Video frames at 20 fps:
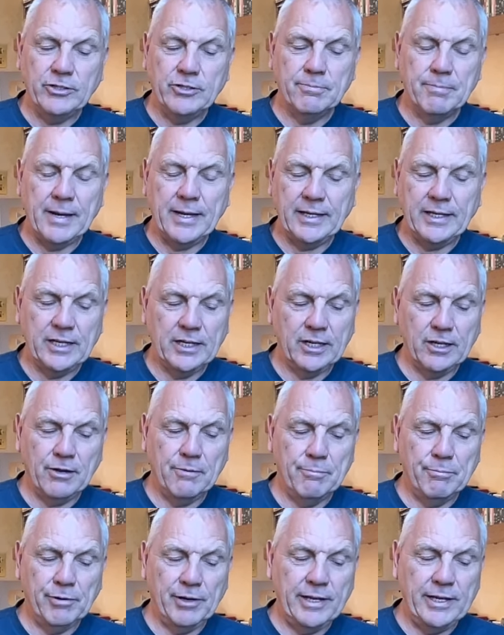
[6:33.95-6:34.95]
You're making a
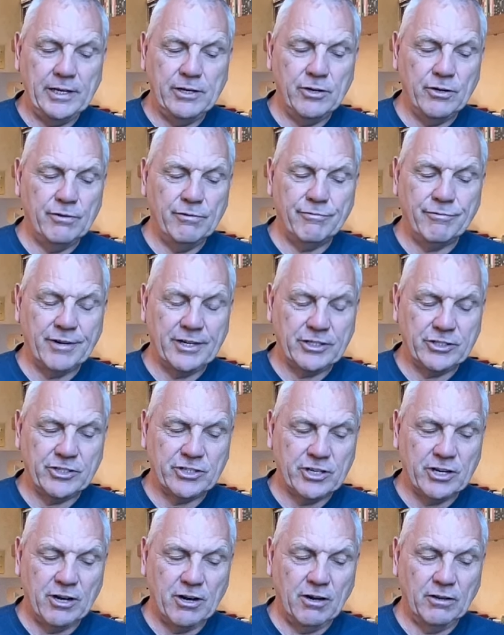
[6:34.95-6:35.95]
complete new fresh
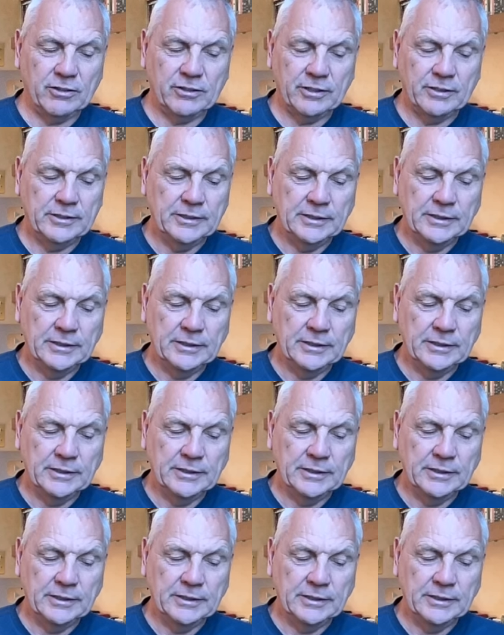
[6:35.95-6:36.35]
start.